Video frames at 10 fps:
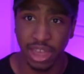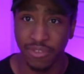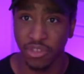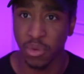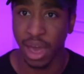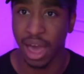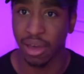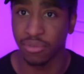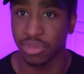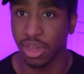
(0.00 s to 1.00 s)
if you
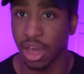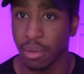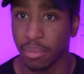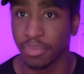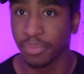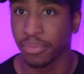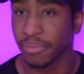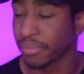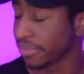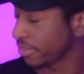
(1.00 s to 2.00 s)
have some
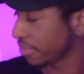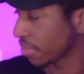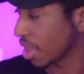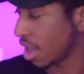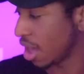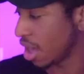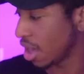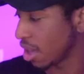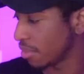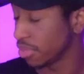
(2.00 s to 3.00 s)

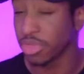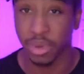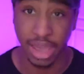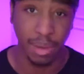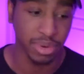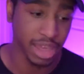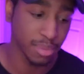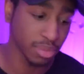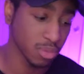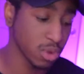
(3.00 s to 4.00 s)
3M
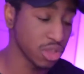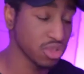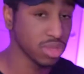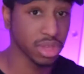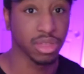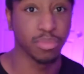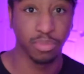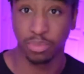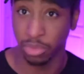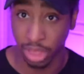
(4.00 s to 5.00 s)
tape, which this
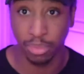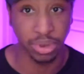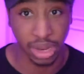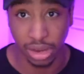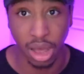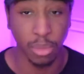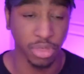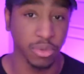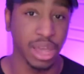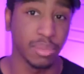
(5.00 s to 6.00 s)
lip did come with
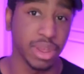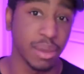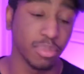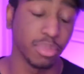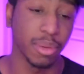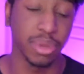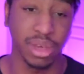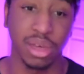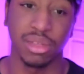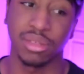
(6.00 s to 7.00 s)
3M tape, but
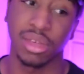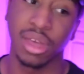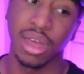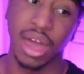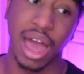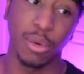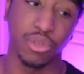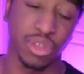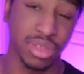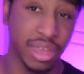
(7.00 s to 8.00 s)
because I was
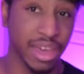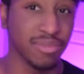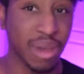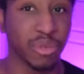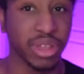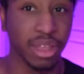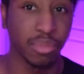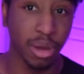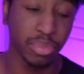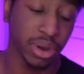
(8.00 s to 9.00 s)
just test mounting the
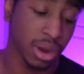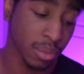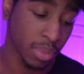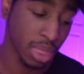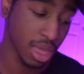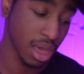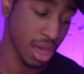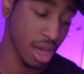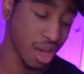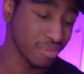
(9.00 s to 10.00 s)
bumper,
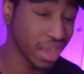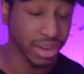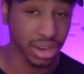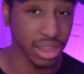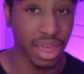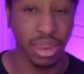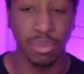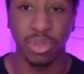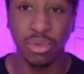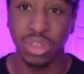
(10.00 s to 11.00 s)
I didn't end
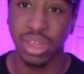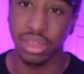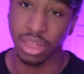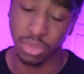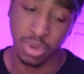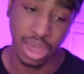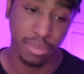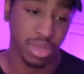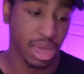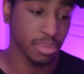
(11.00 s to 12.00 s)
up using the
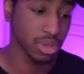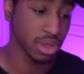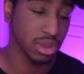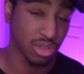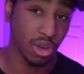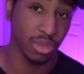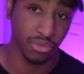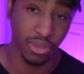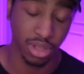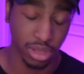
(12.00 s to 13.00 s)
3M tape to install the
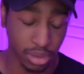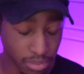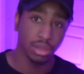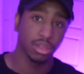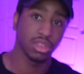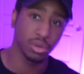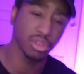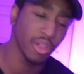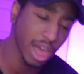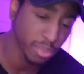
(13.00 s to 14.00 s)
front lip. So with
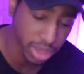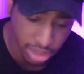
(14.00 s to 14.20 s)
all that being